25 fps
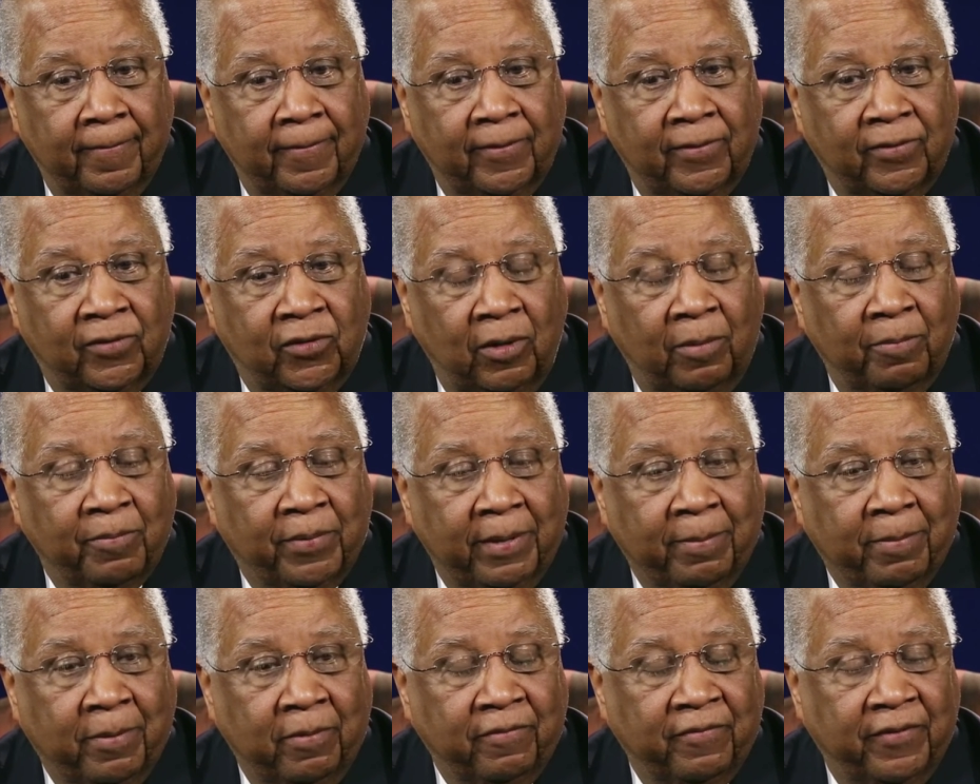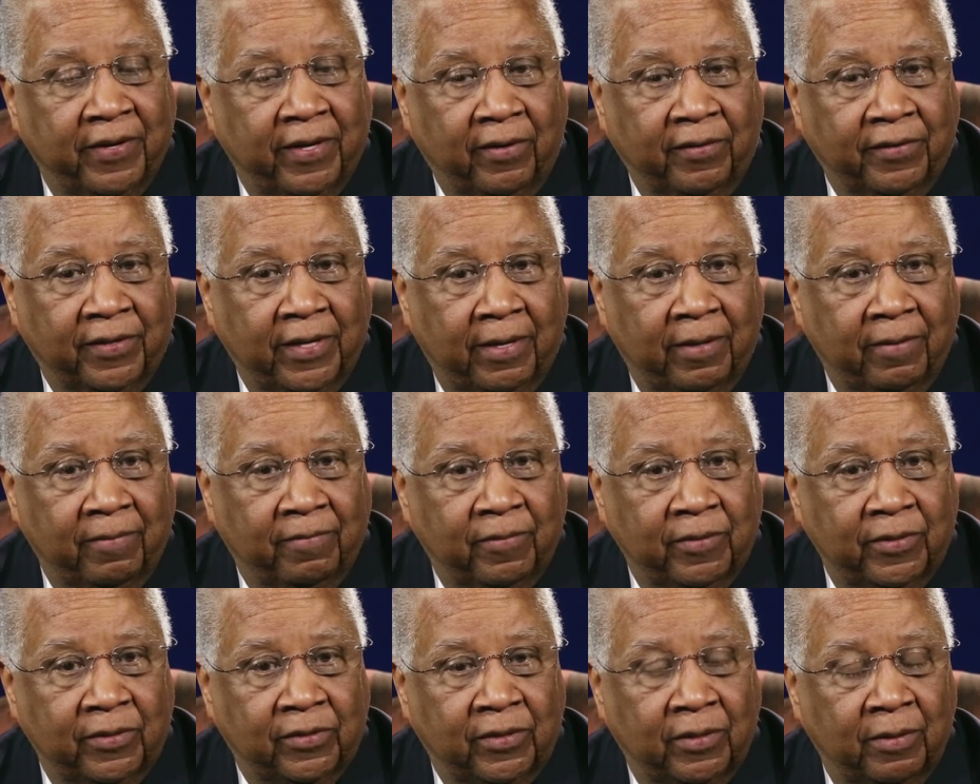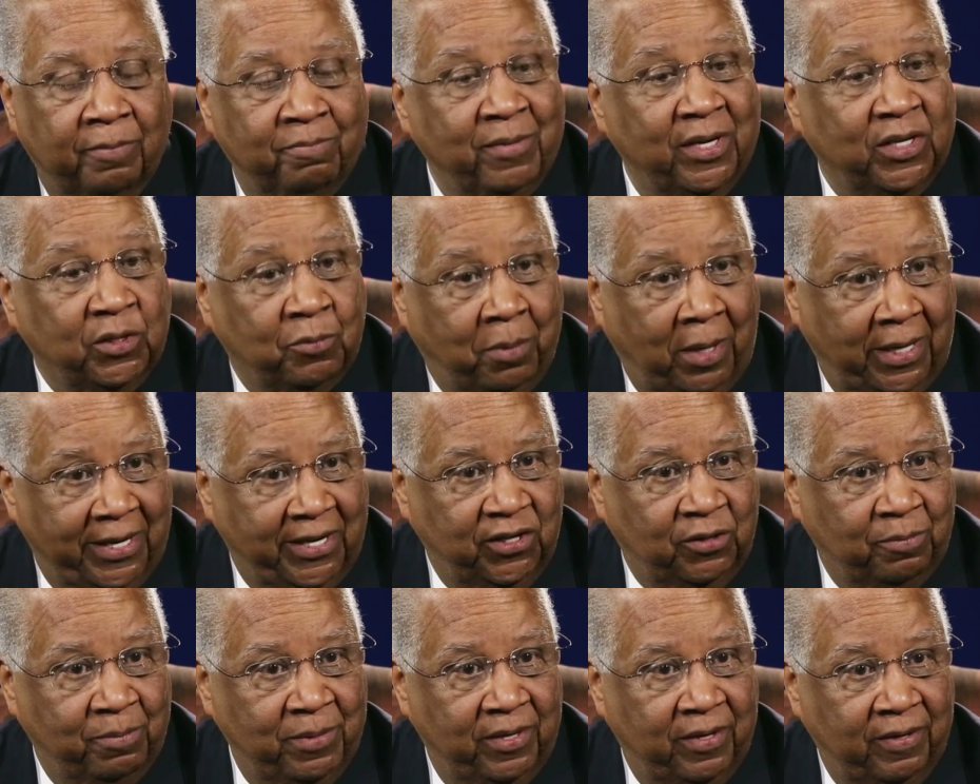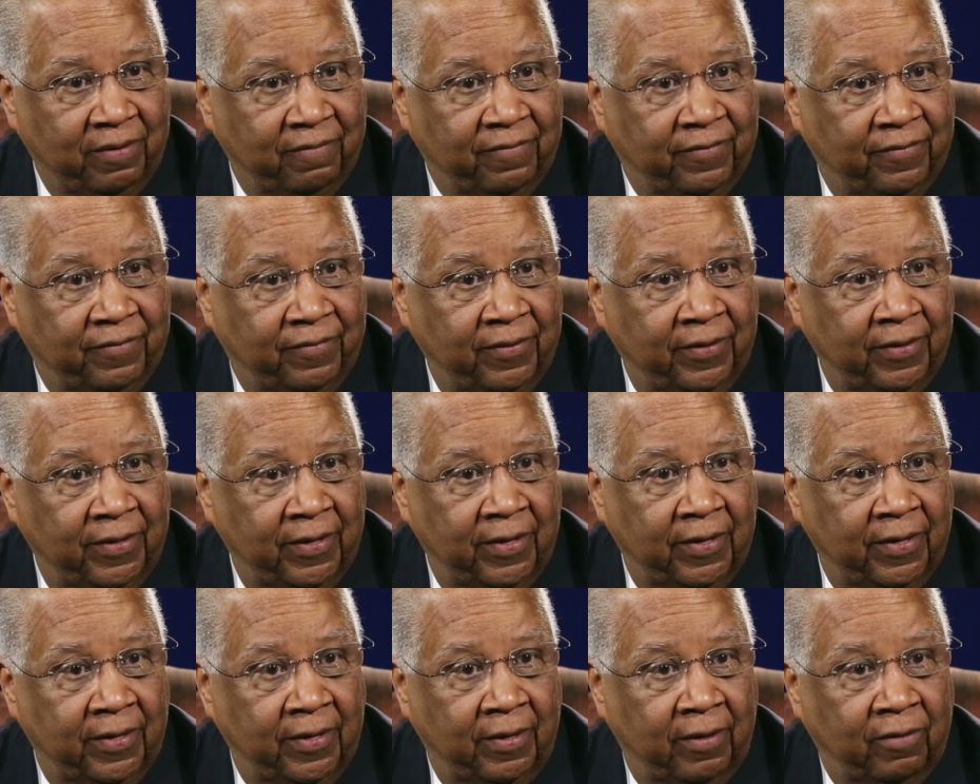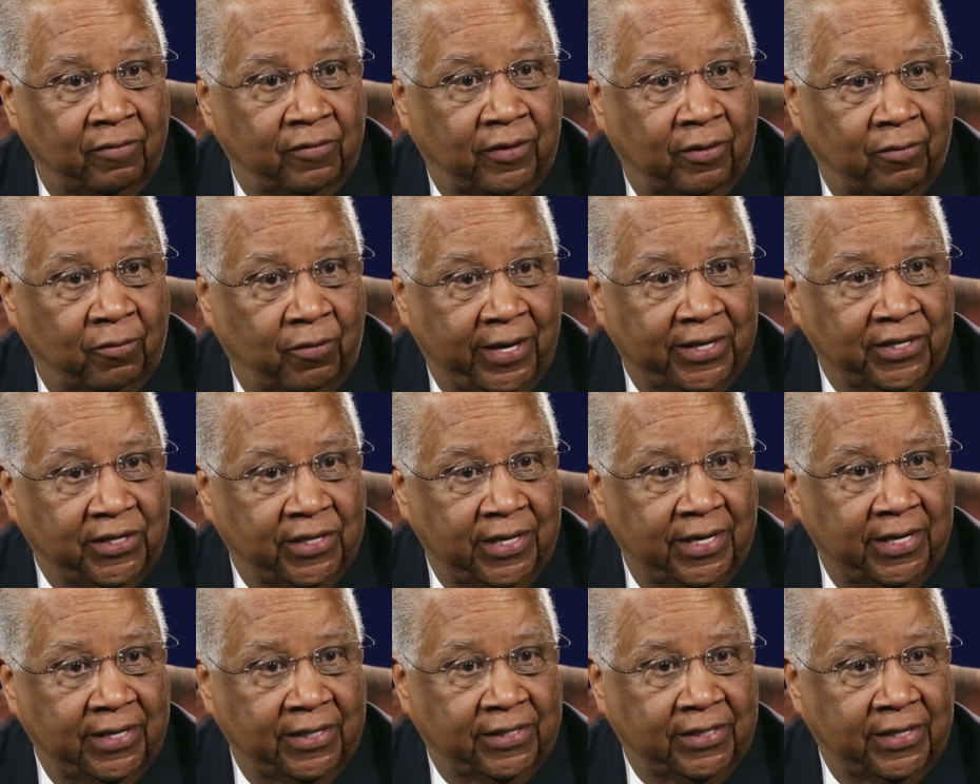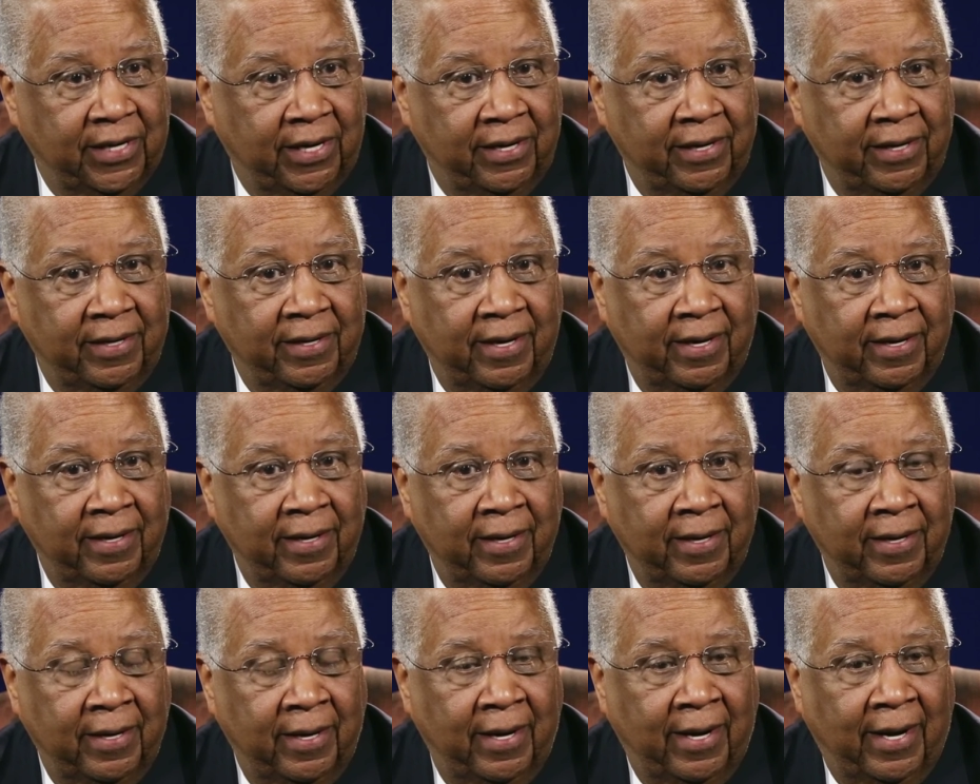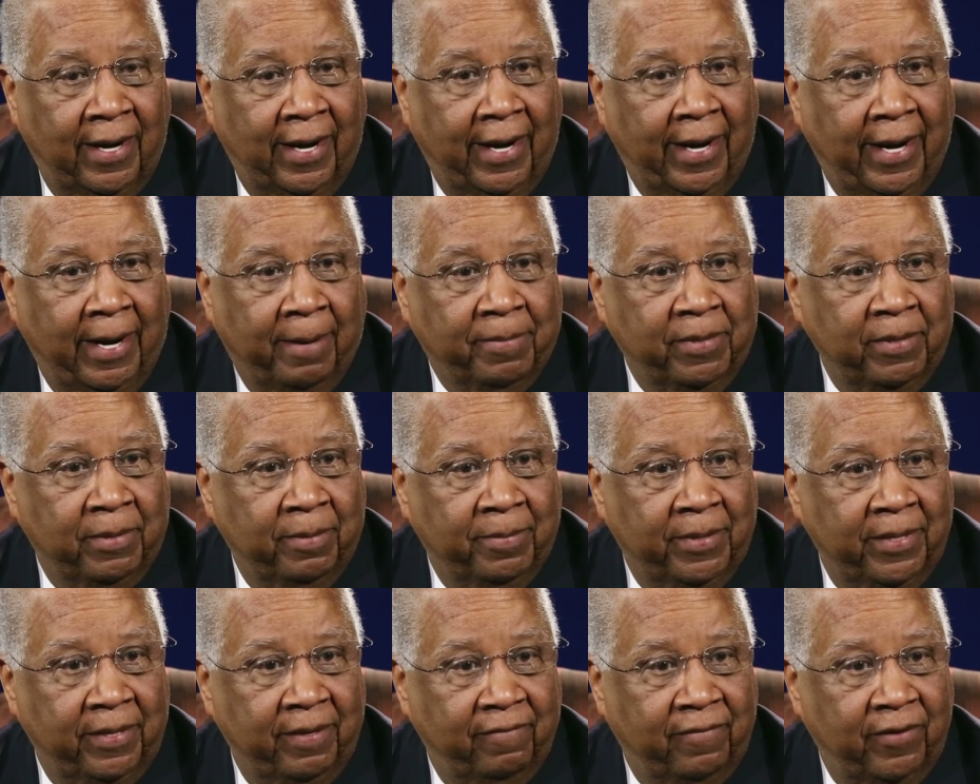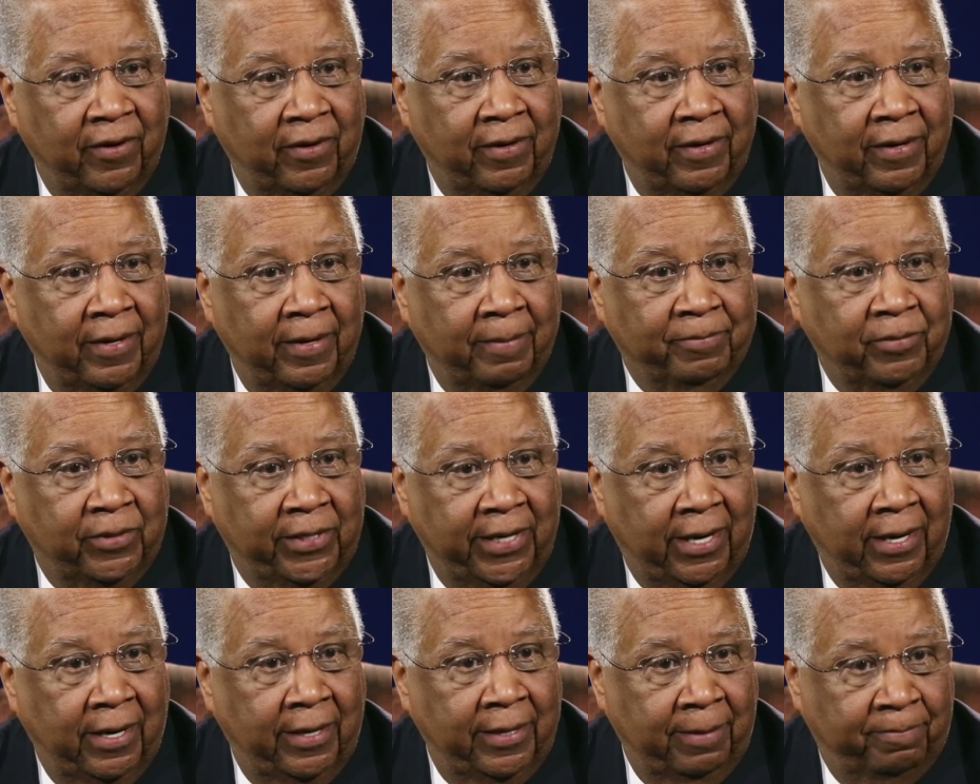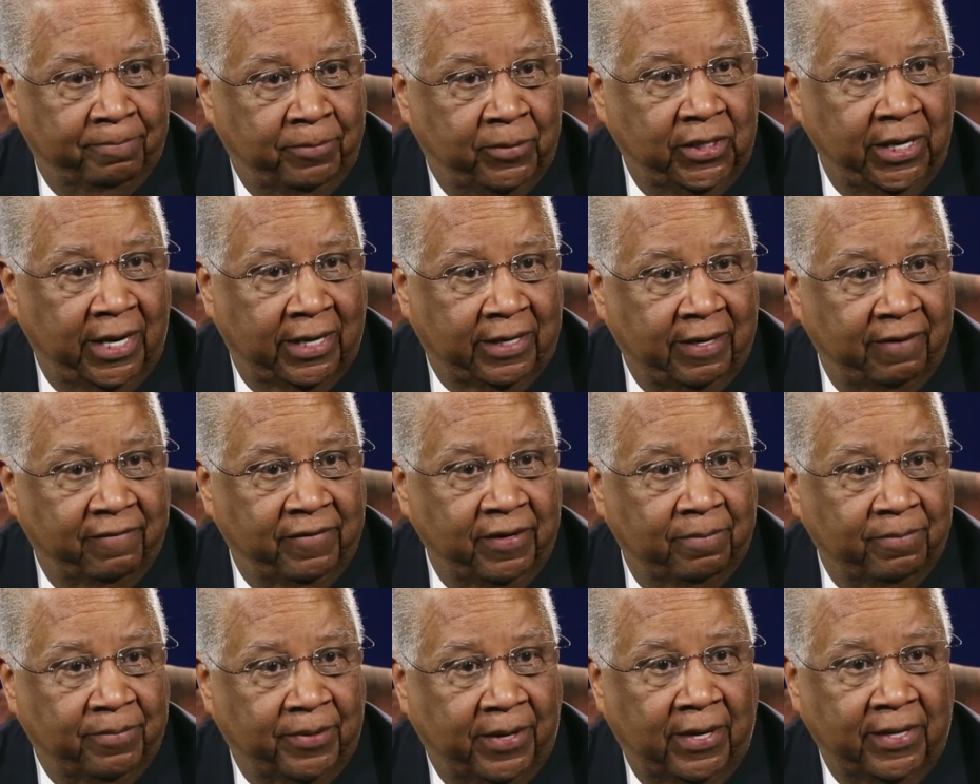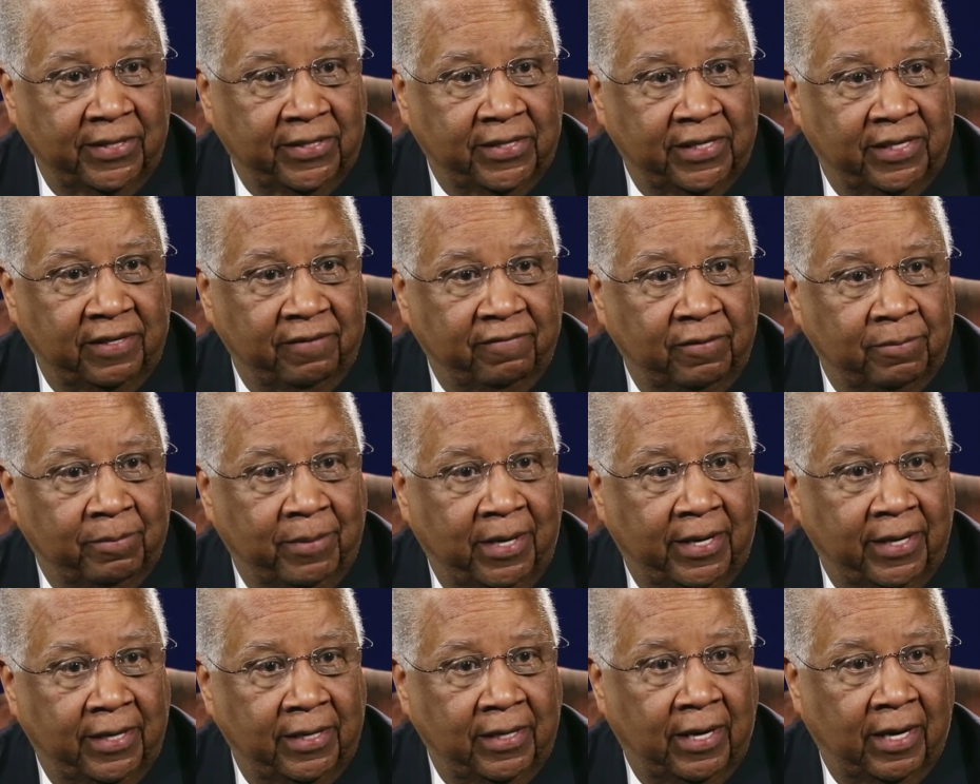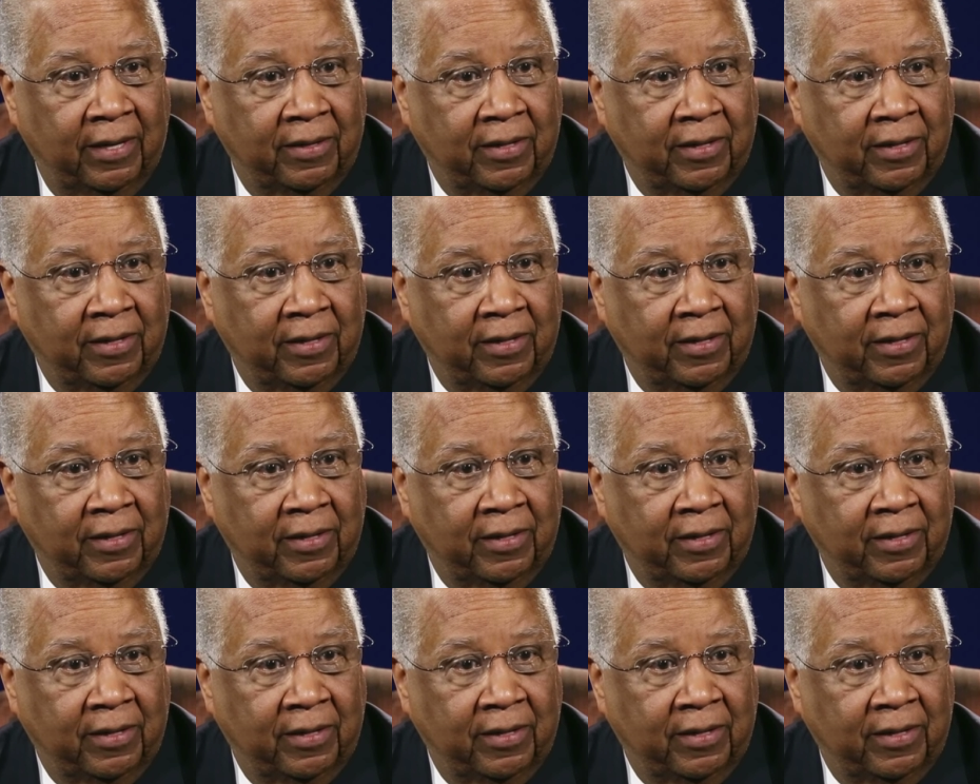Some people felt that it was misplacement of the residents there, and I happen to be very objective and positive about it.